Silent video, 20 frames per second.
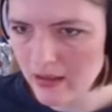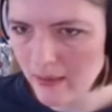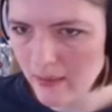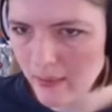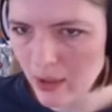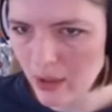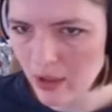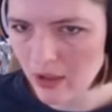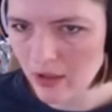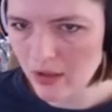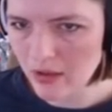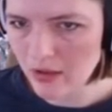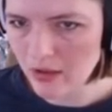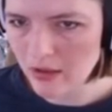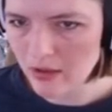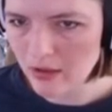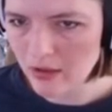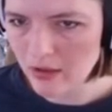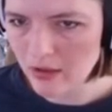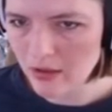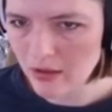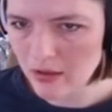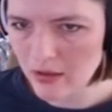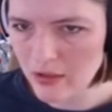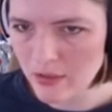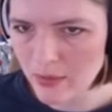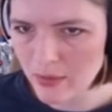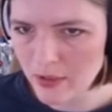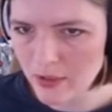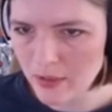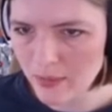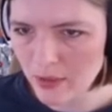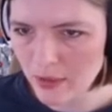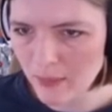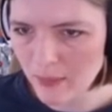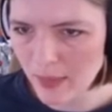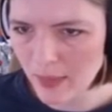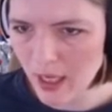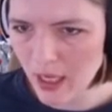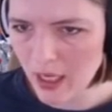book. Did you put the book
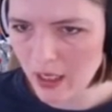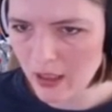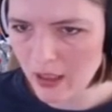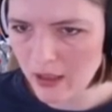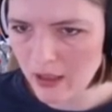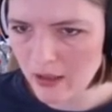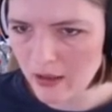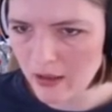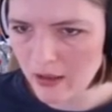back?